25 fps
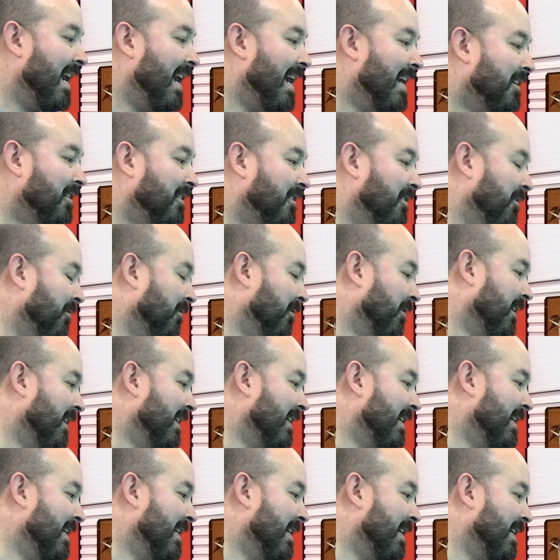
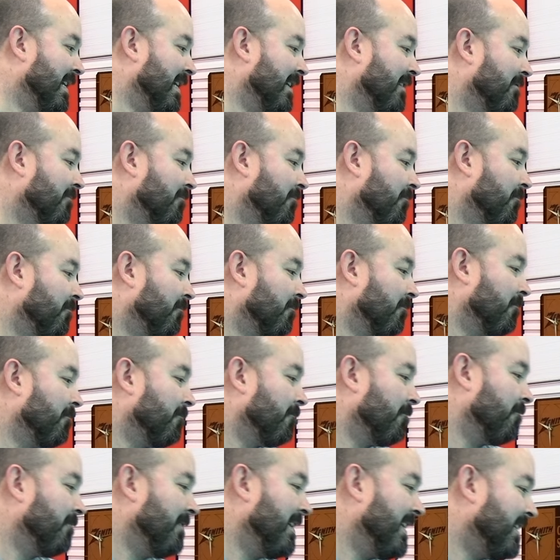Actually,
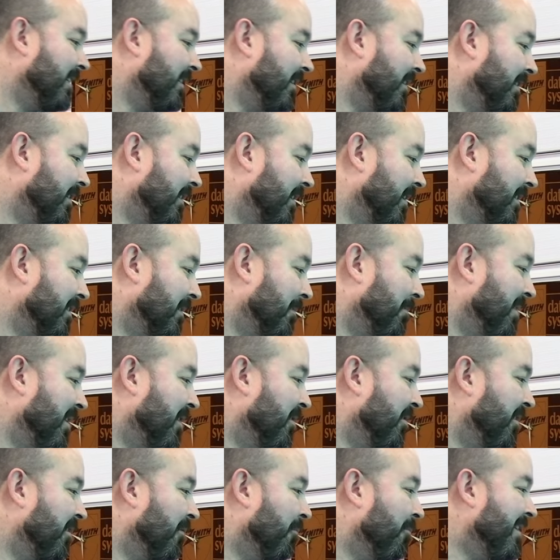it does
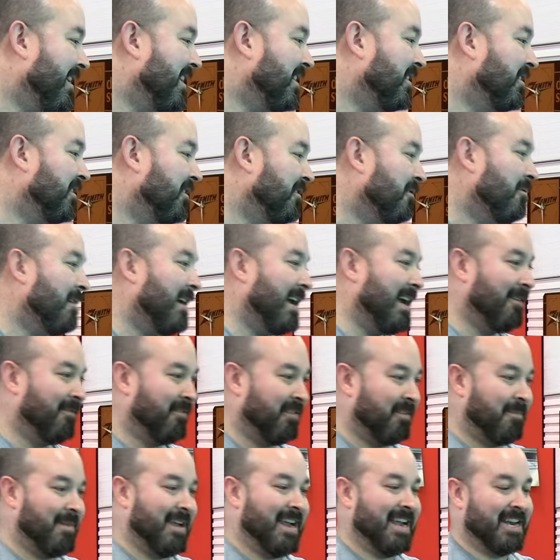appear that we do have
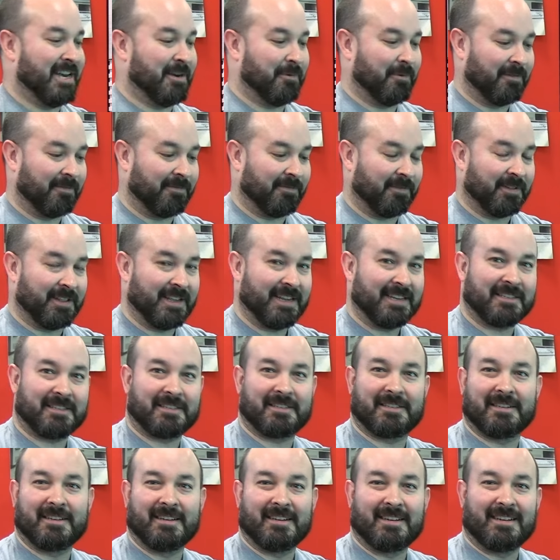the manual for
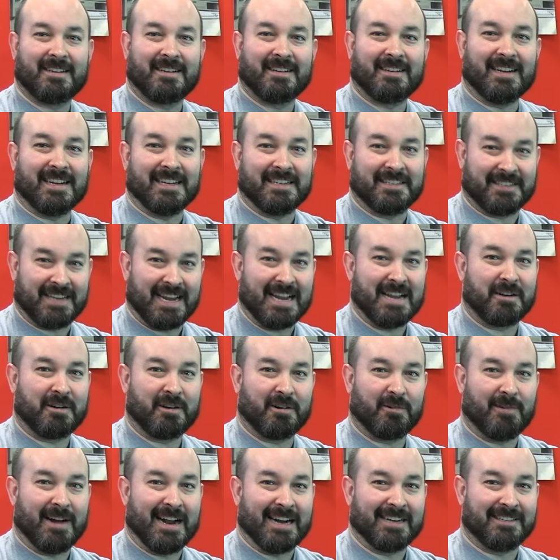this. I stand
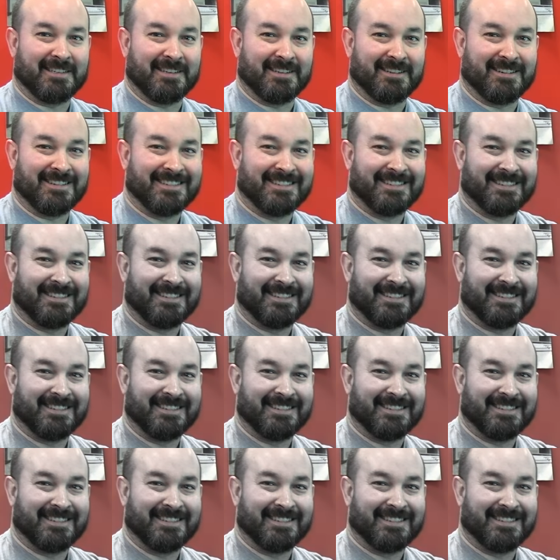corrected.